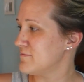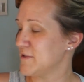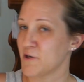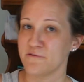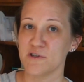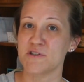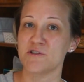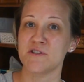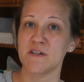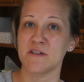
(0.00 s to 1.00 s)
like our first
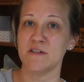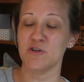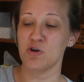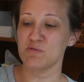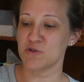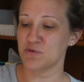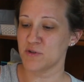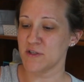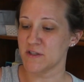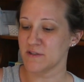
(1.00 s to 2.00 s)
or second year
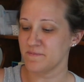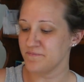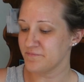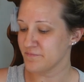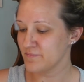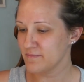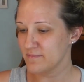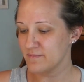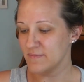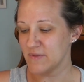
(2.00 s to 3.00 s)
homeschooling,
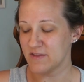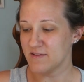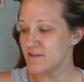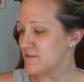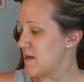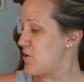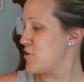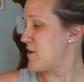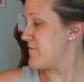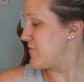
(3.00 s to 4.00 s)
and it's not all
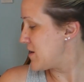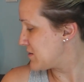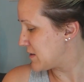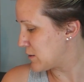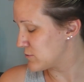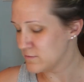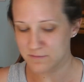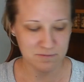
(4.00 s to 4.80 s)
gonna fit in here.